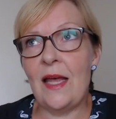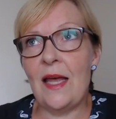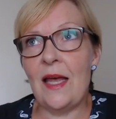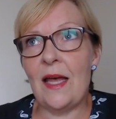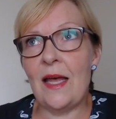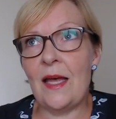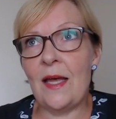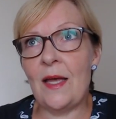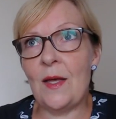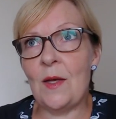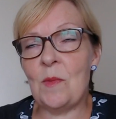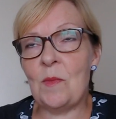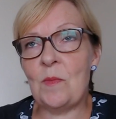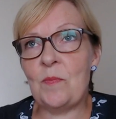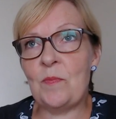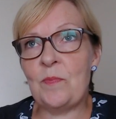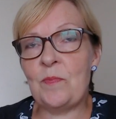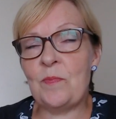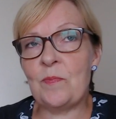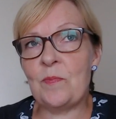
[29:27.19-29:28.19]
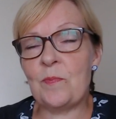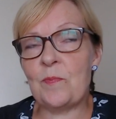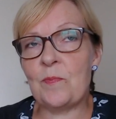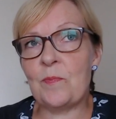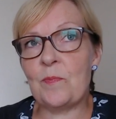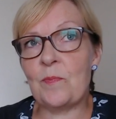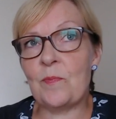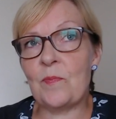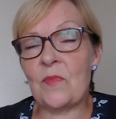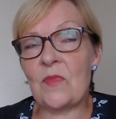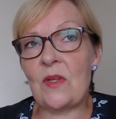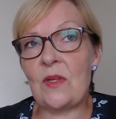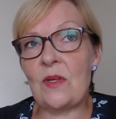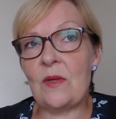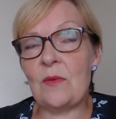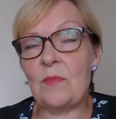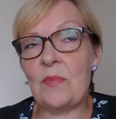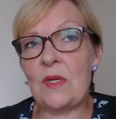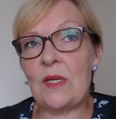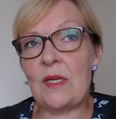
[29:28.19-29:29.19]

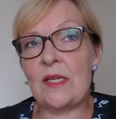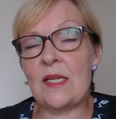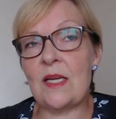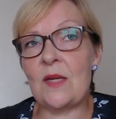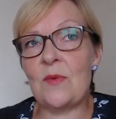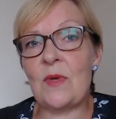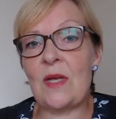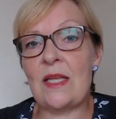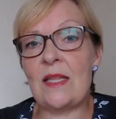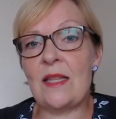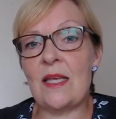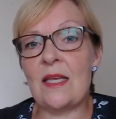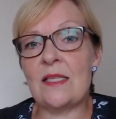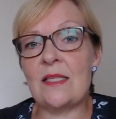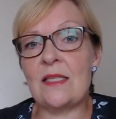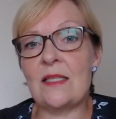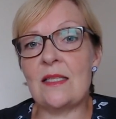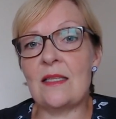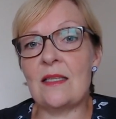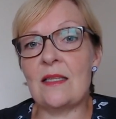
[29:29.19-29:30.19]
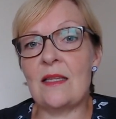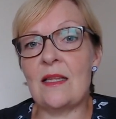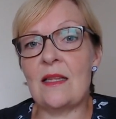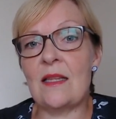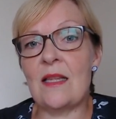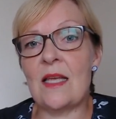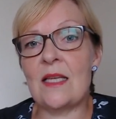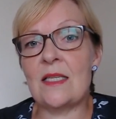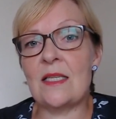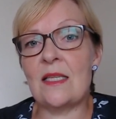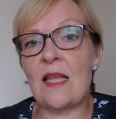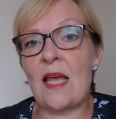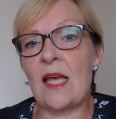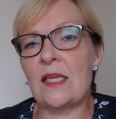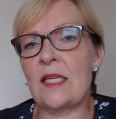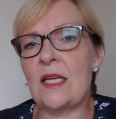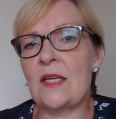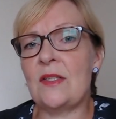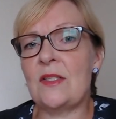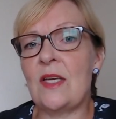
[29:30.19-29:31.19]
But anyway, there's
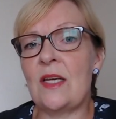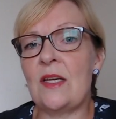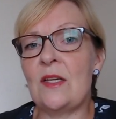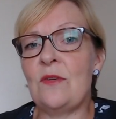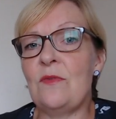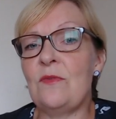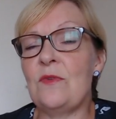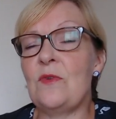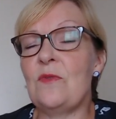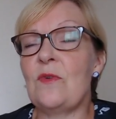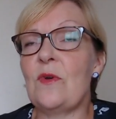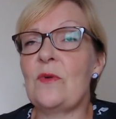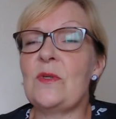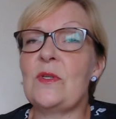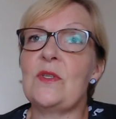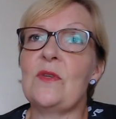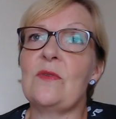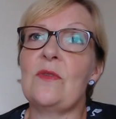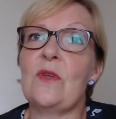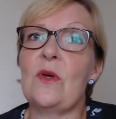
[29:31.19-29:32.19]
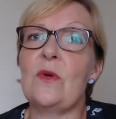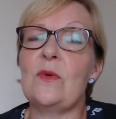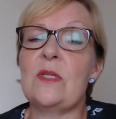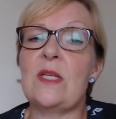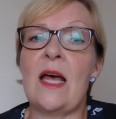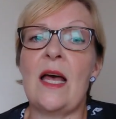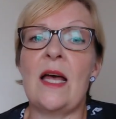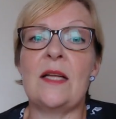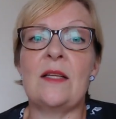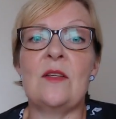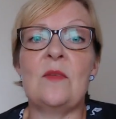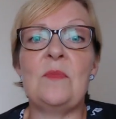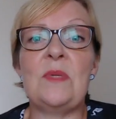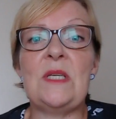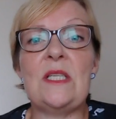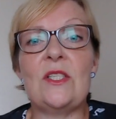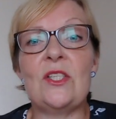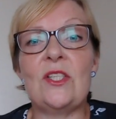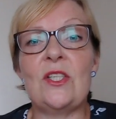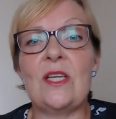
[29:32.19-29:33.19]
that. I've taken a few photos of those, and the
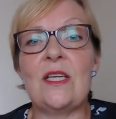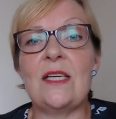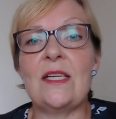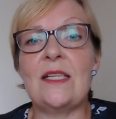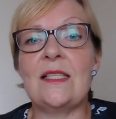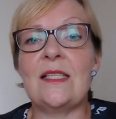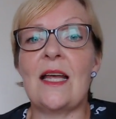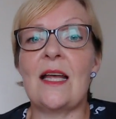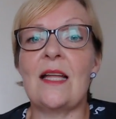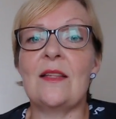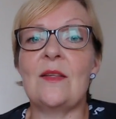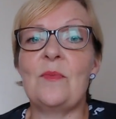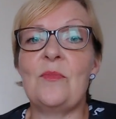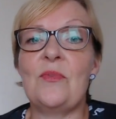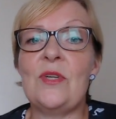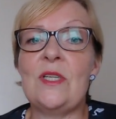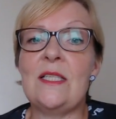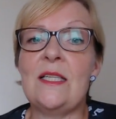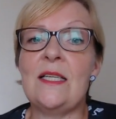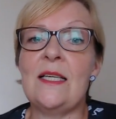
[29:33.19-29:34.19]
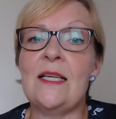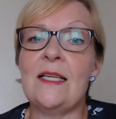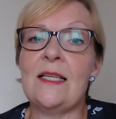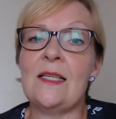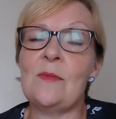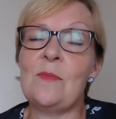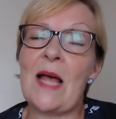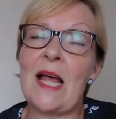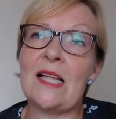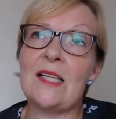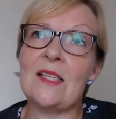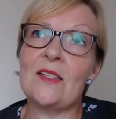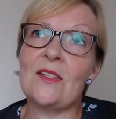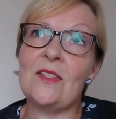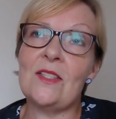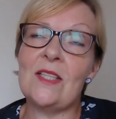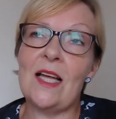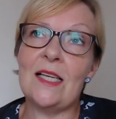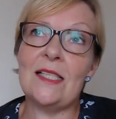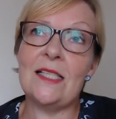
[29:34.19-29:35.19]
beaches and the pretty little pastel
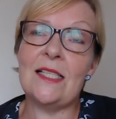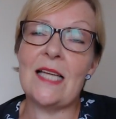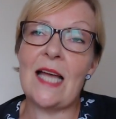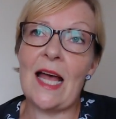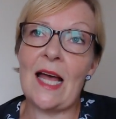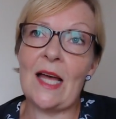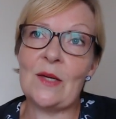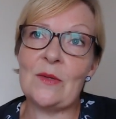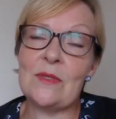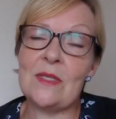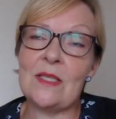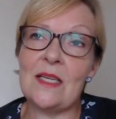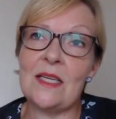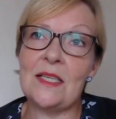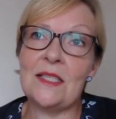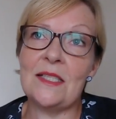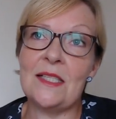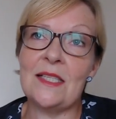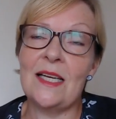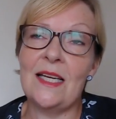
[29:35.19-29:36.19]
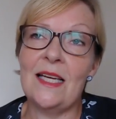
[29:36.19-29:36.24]
coloured houses.